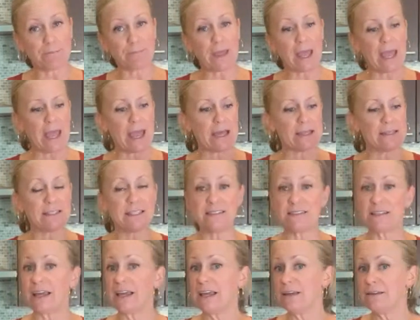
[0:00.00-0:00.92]
And
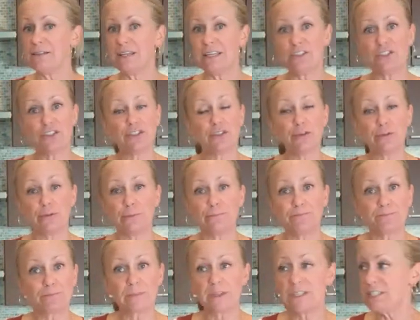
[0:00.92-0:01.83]
since I need
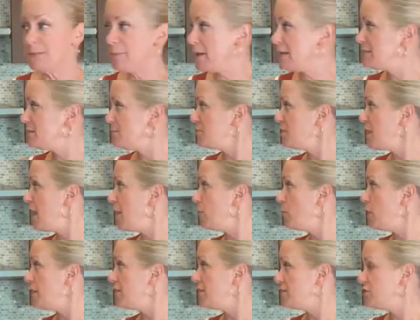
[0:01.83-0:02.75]
to spend some time
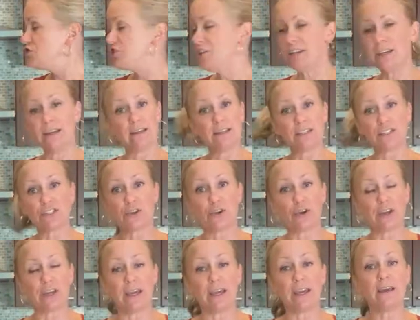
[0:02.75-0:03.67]
while the chicken is
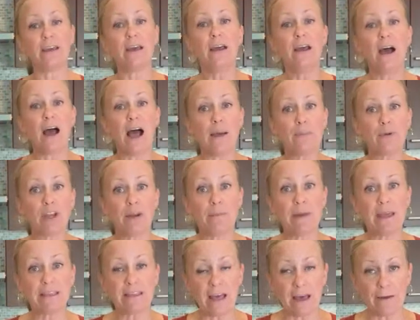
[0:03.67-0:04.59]
cooking, I'm going to
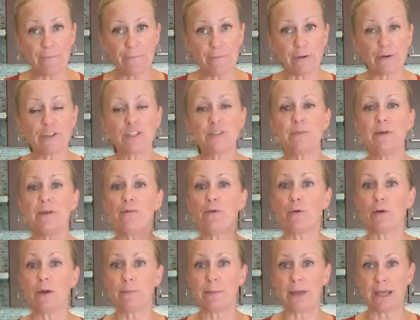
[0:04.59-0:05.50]
make that first
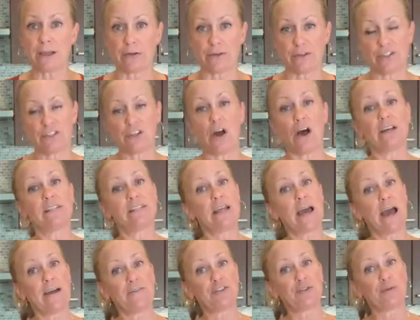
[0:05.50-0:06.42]
before we make our sauce
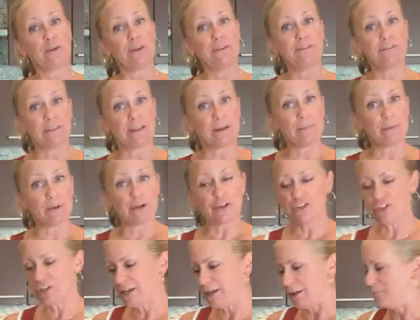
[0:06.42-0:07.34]
after we flip our
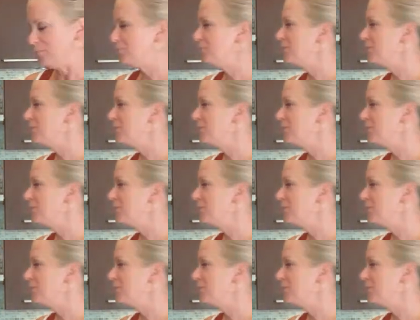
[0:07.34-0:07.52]
chicken.